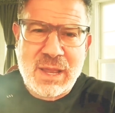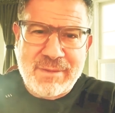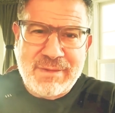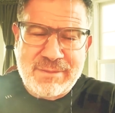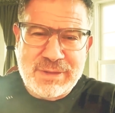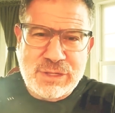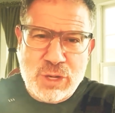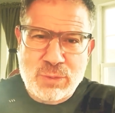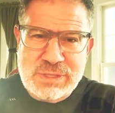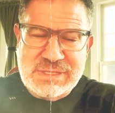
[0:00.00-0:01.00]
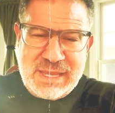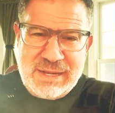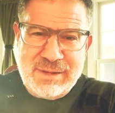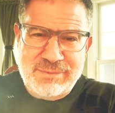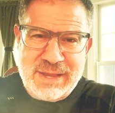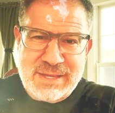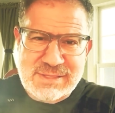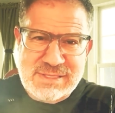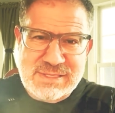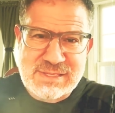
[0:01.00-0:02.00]
of having notice in
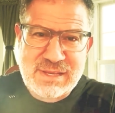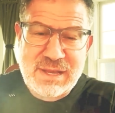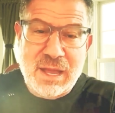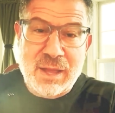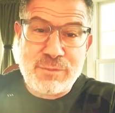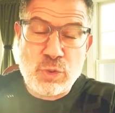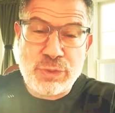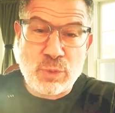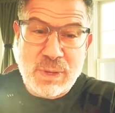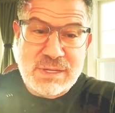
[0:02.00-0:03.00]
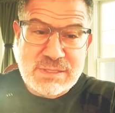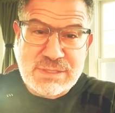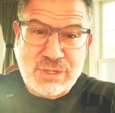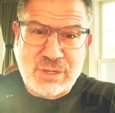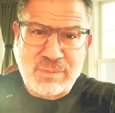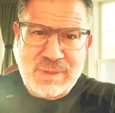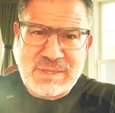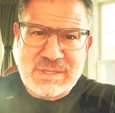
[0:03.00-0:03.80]
advance of who their witnesses are going to be.